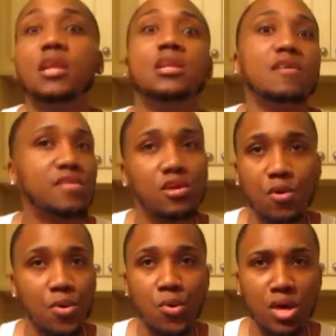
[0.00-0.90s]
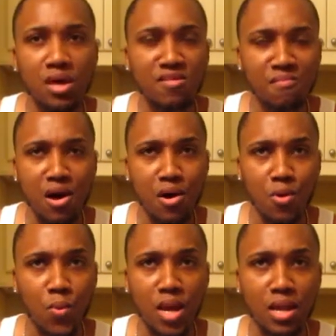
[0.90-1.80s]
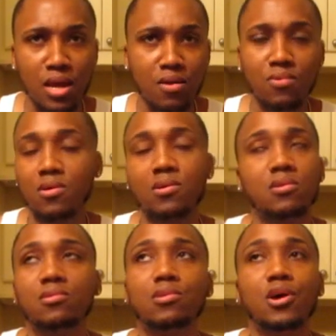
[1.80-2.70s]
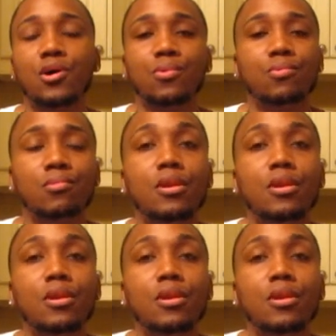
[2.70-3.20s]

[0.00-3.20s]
I definitely don't want no kids of my own right now. Uh, no.